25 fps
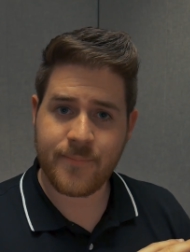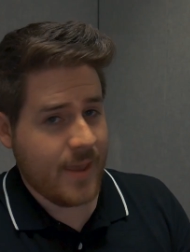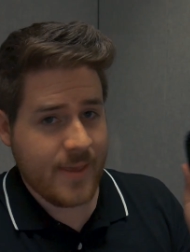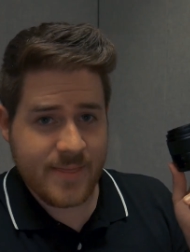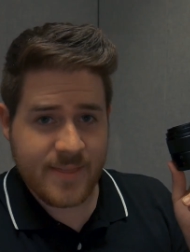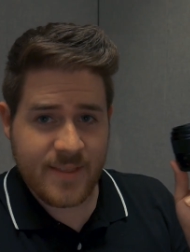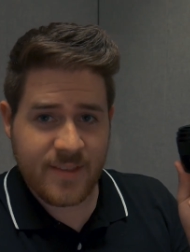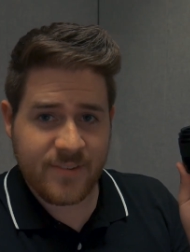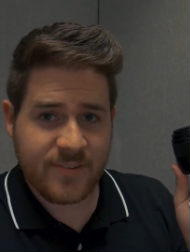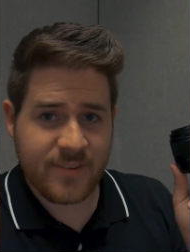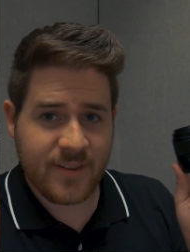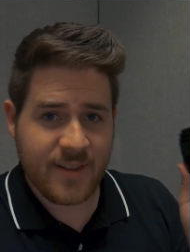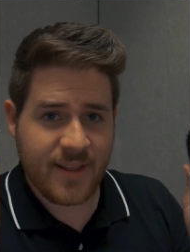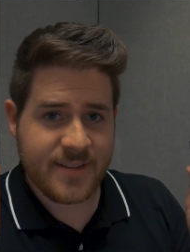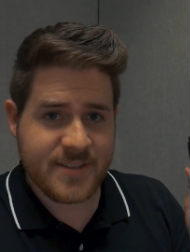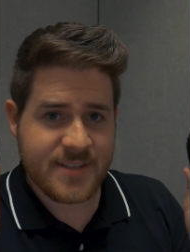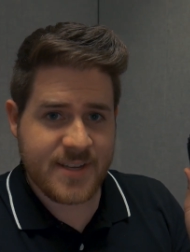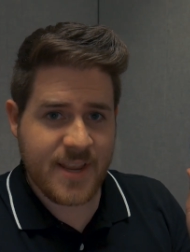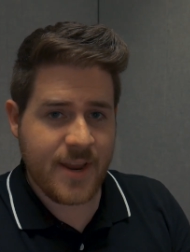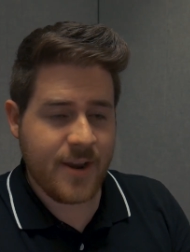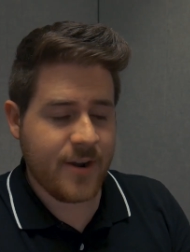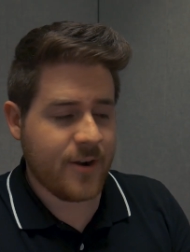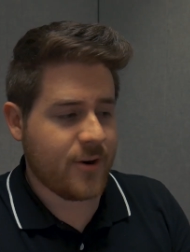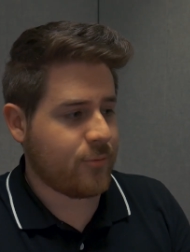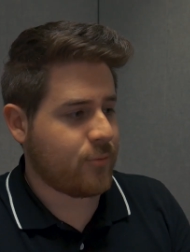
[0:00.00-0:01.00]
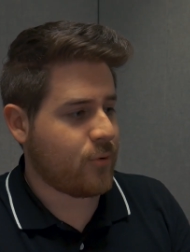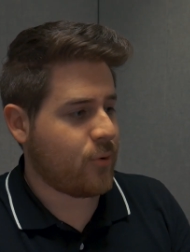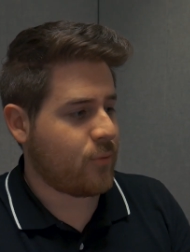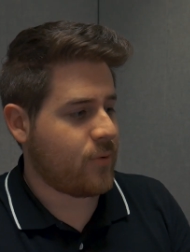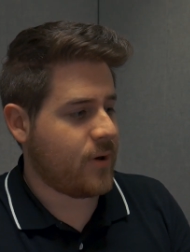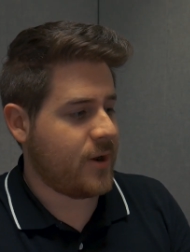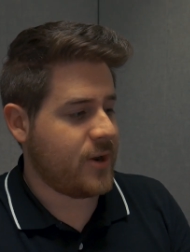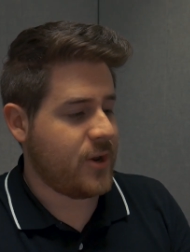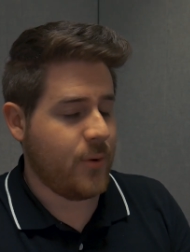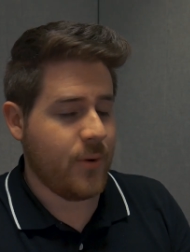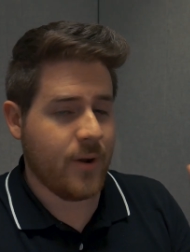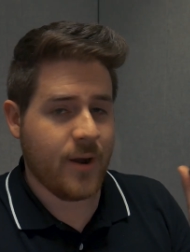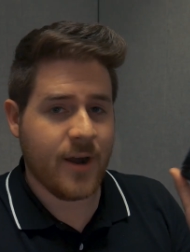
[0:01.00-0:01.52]
And this lens here will
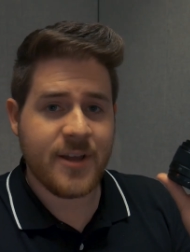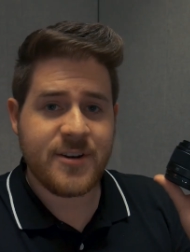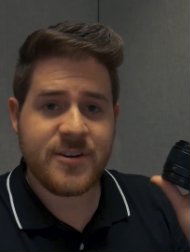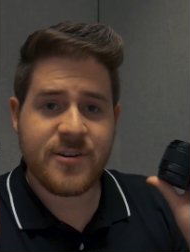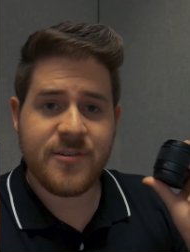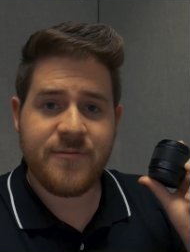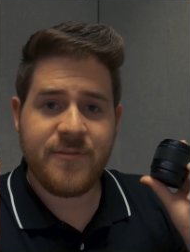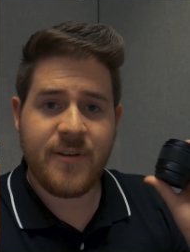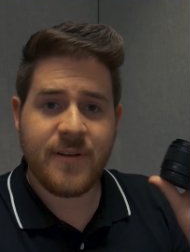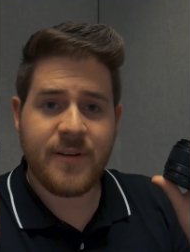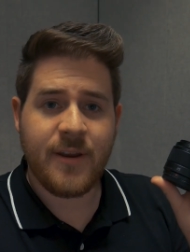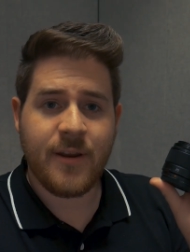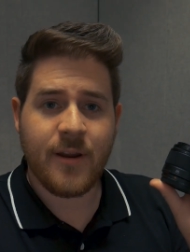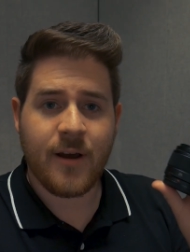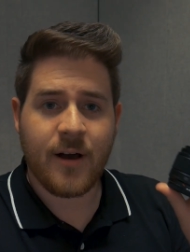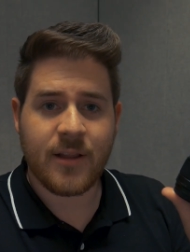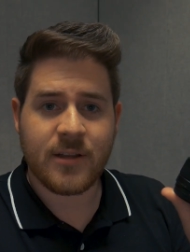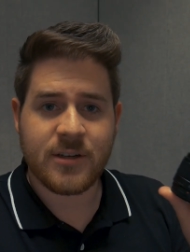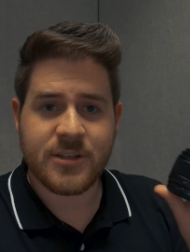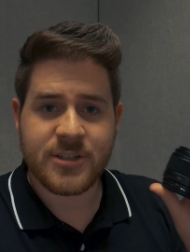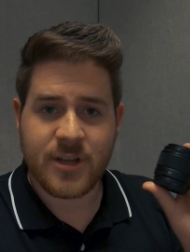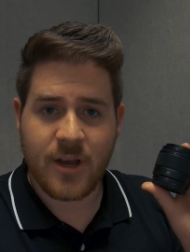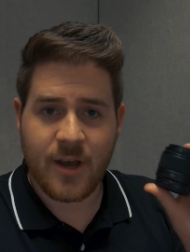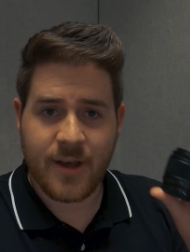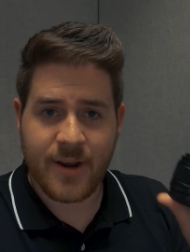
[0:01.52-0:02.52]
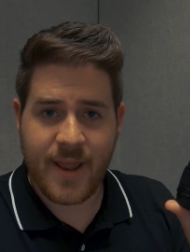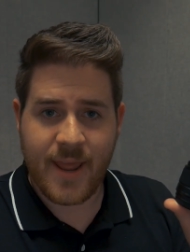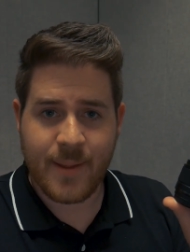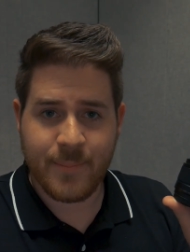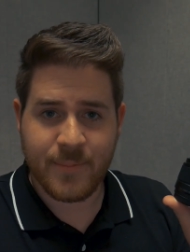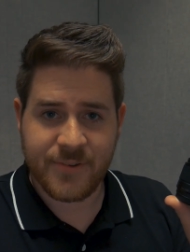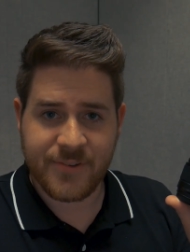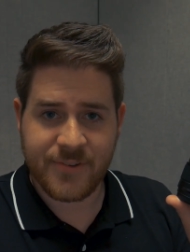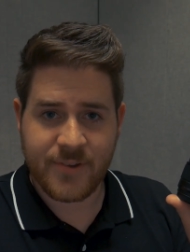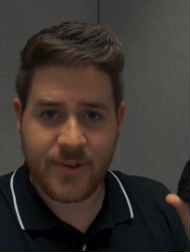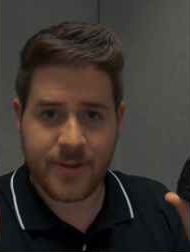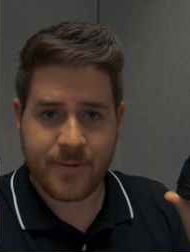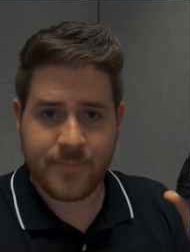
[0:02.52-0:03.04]
run you $150 on
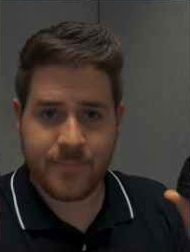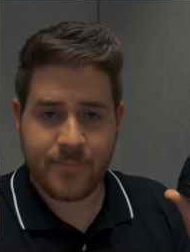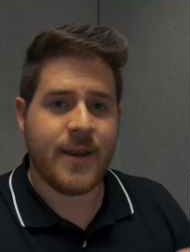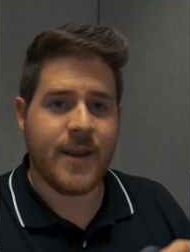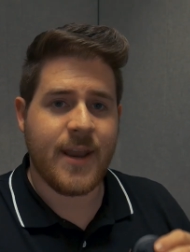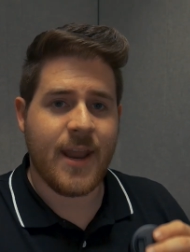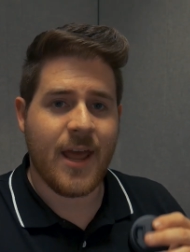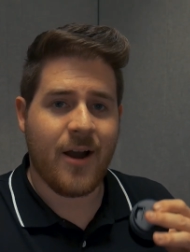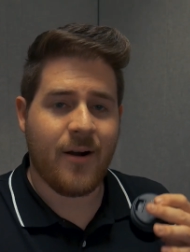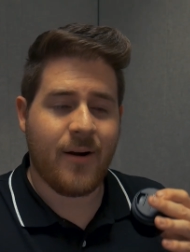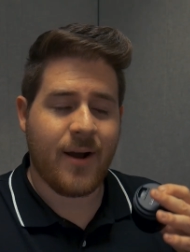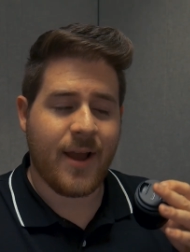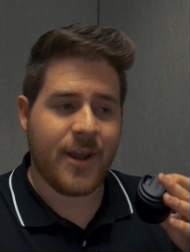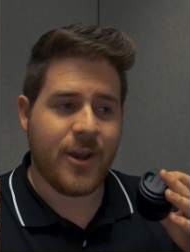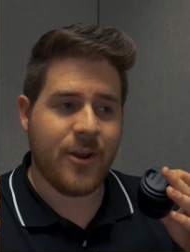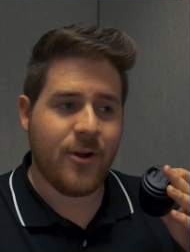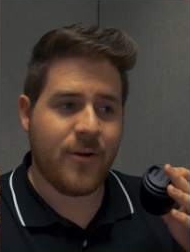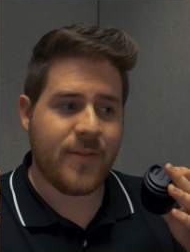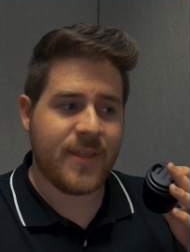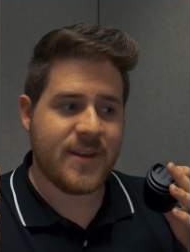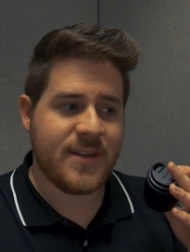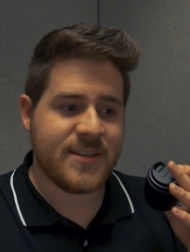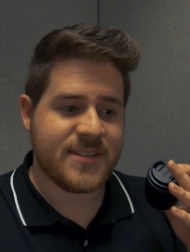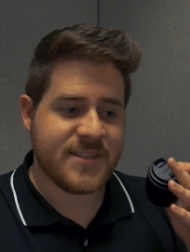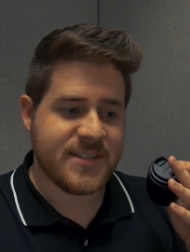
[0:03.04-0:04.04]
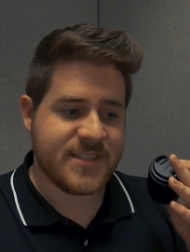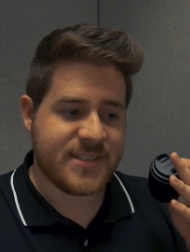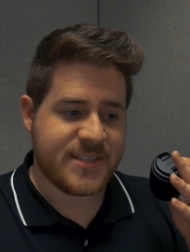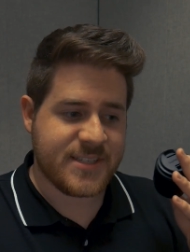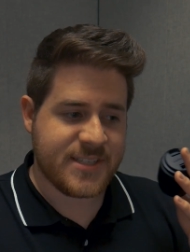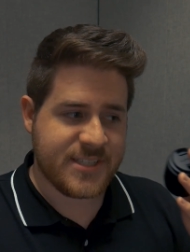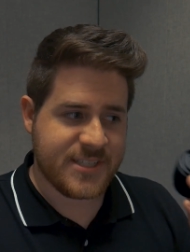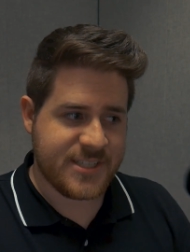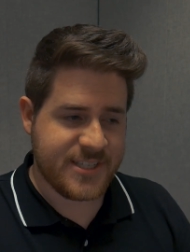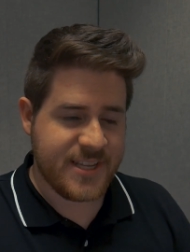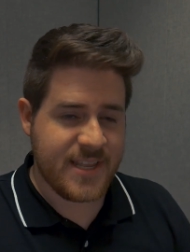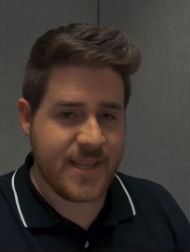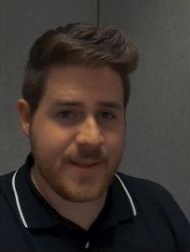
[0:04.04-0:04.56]
Amazon. Now, I know that doesn't
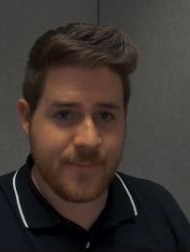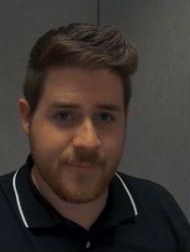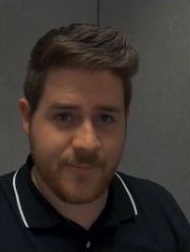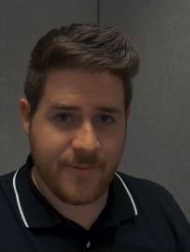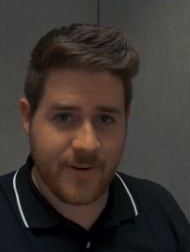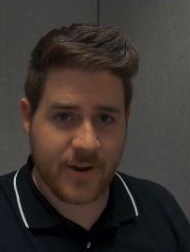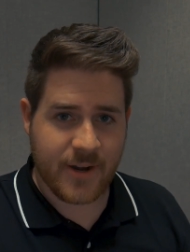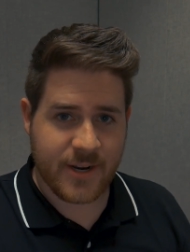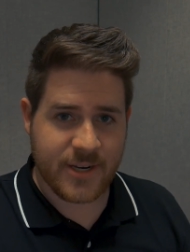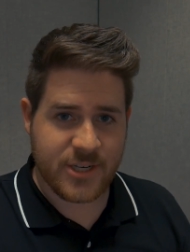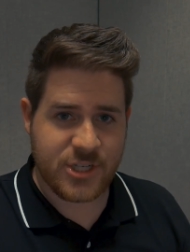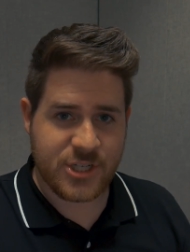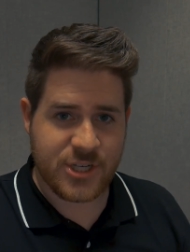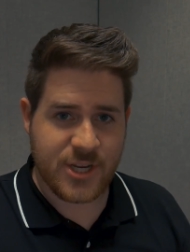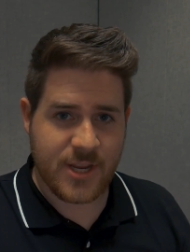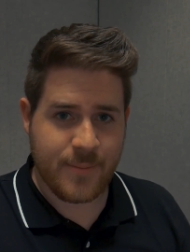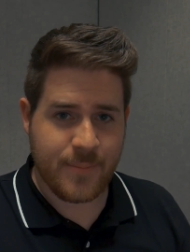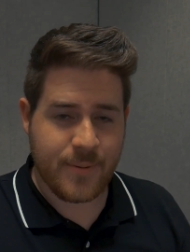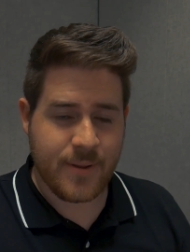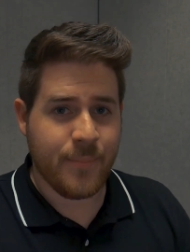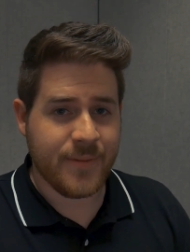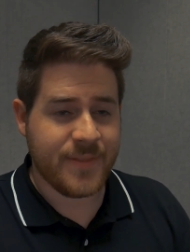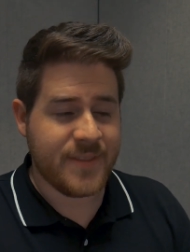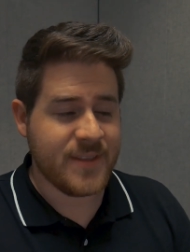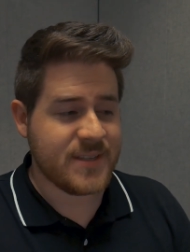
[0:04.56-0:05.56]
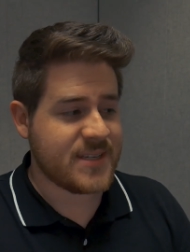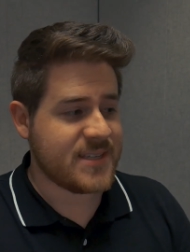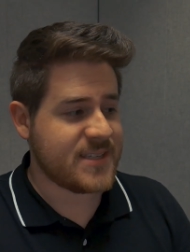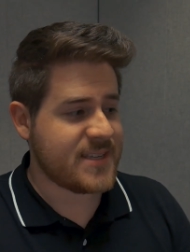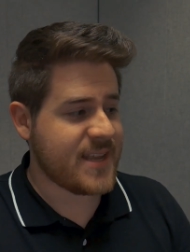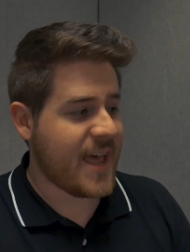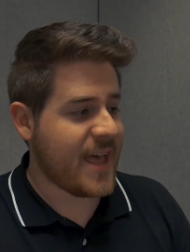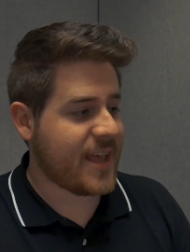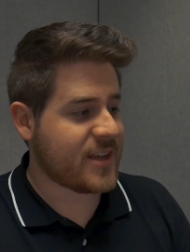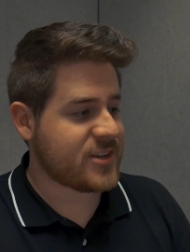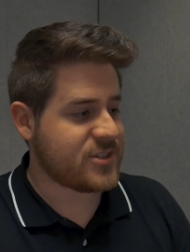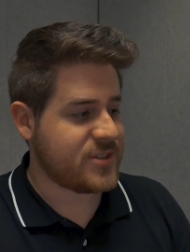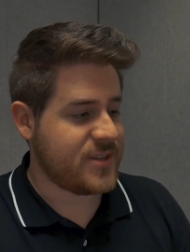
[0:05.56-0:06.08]
seem very cheap, but this is
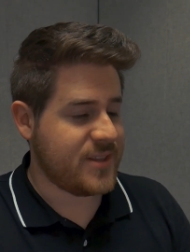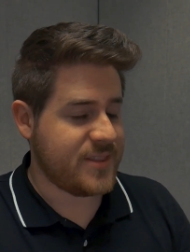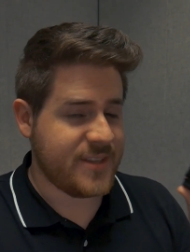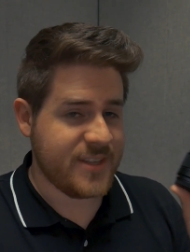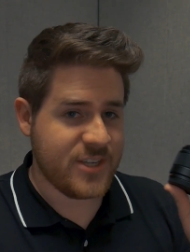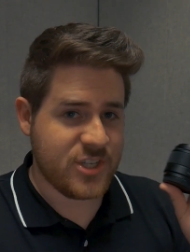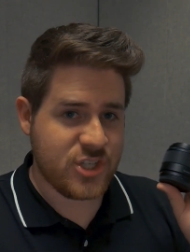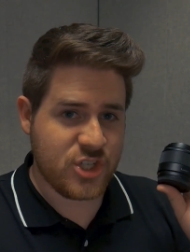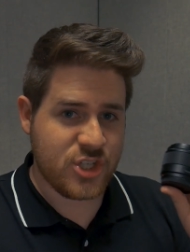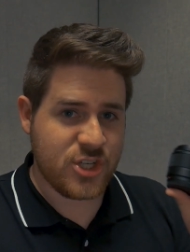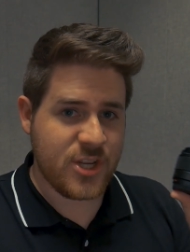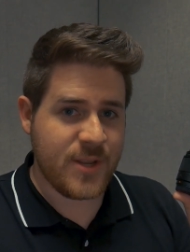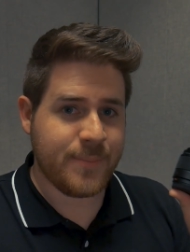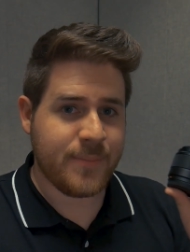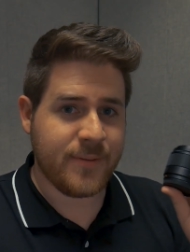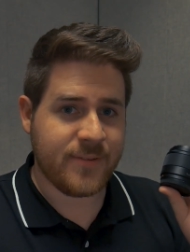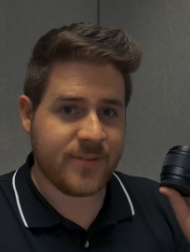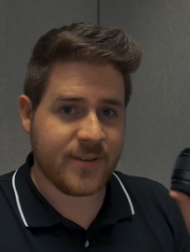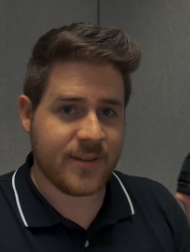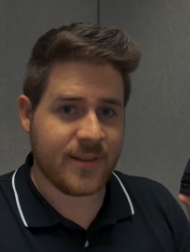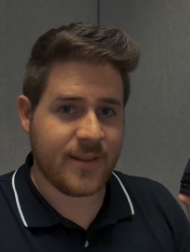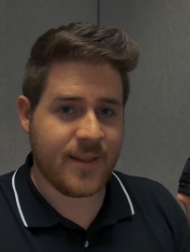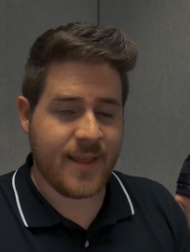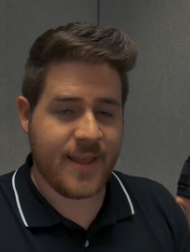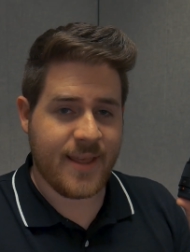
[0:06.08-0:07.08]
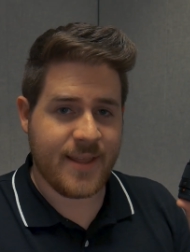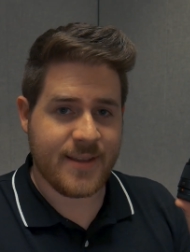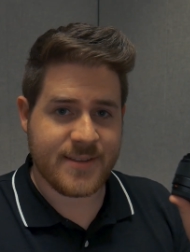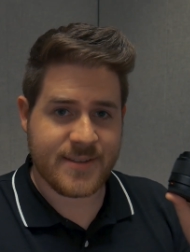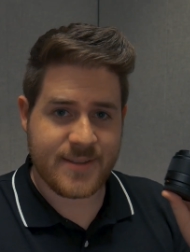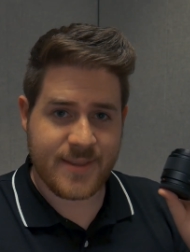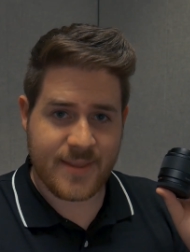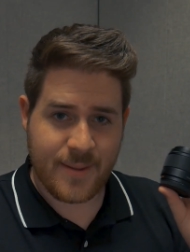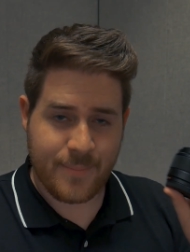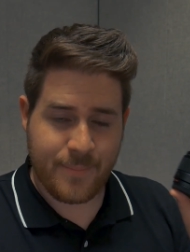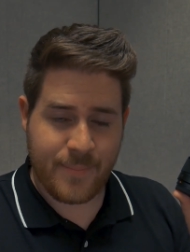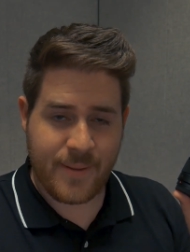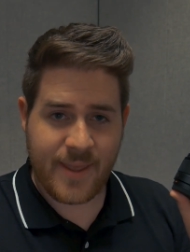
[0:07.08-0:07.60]
actually the cheapest lens
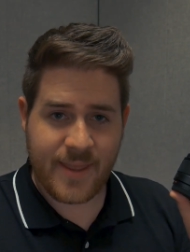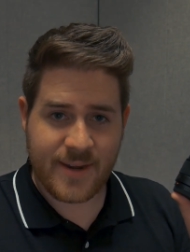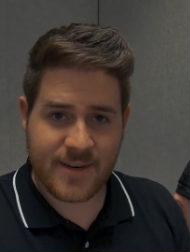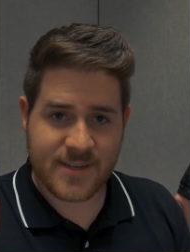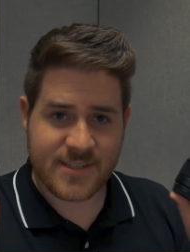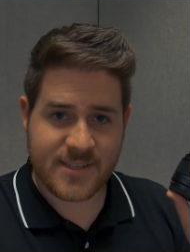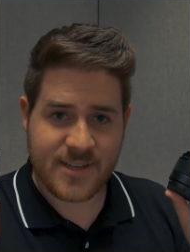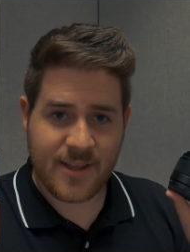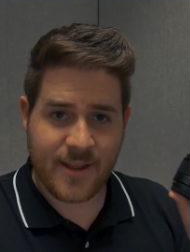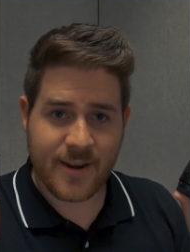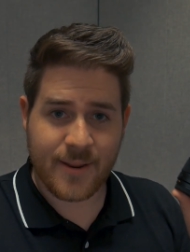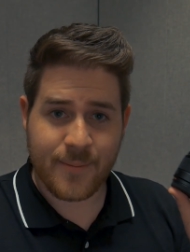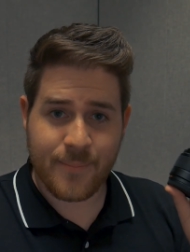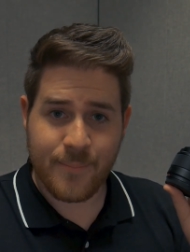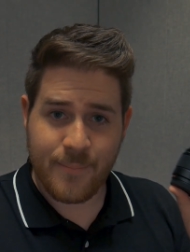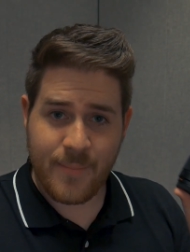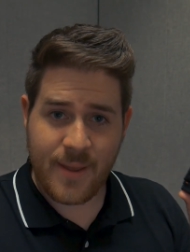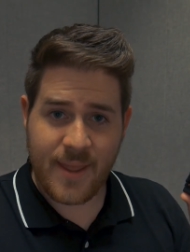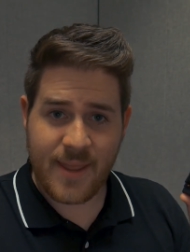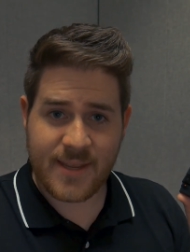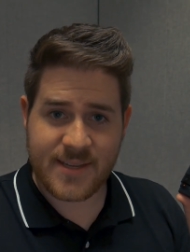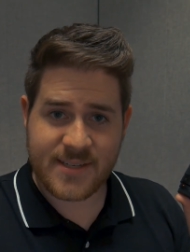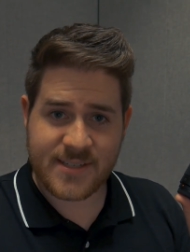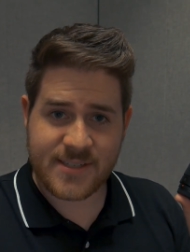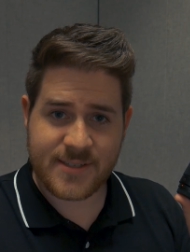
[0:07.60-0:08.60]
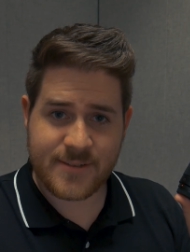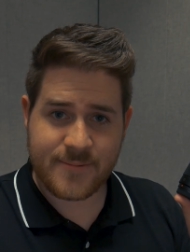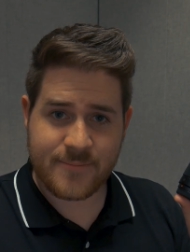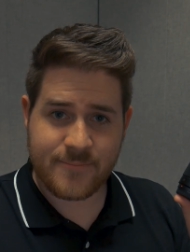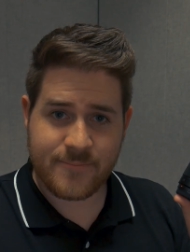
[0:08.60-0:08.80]
that Panasonic makes.